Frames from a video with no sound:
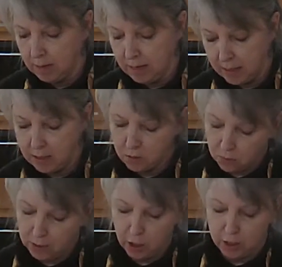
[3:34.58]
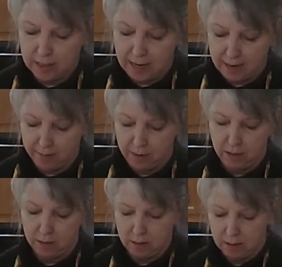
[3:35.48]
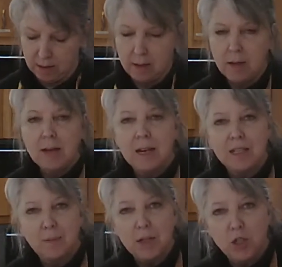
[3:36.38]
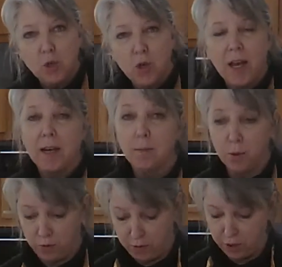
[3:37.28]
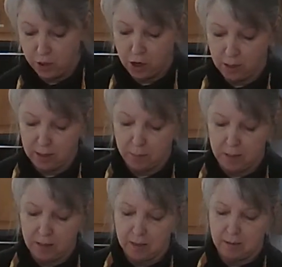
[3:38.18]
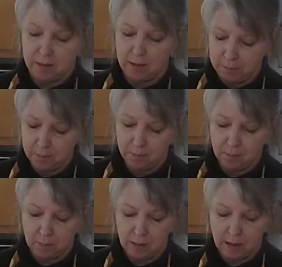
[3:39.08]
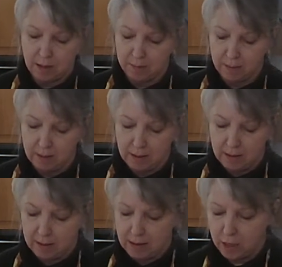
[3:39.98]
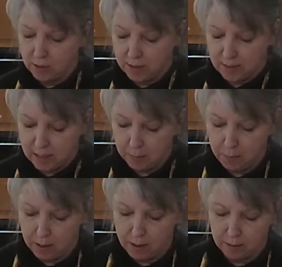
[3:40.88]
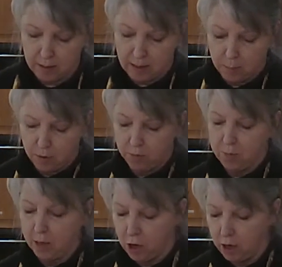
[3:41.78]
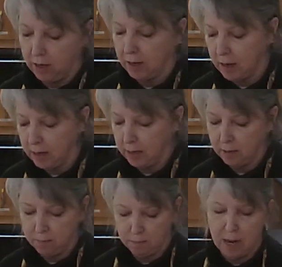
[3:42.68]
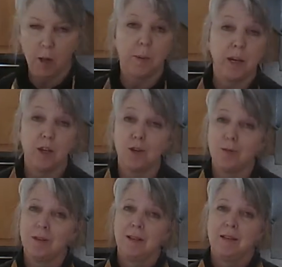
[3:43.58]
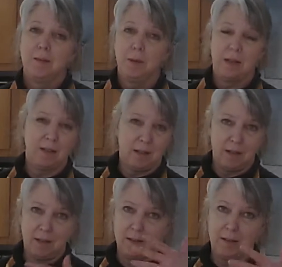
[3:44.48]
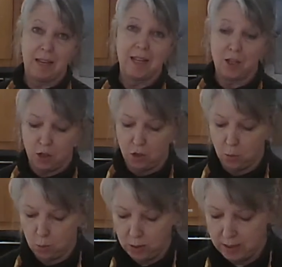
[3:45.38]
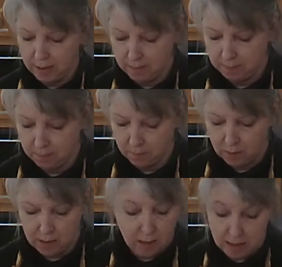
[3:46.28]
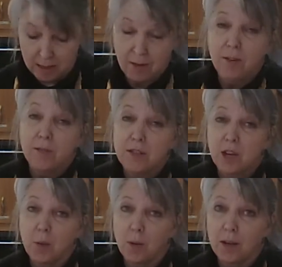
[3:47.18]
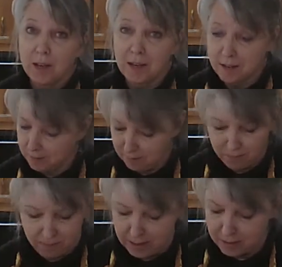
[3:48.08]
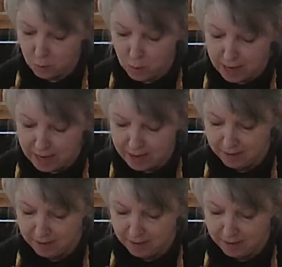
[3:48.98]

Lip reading: It is really good to have a special cutting board for your garlic because I use the same cutting board for my garlic, onion, jalapeno because it does get into the wood. And even if it's not wood, it finds a way.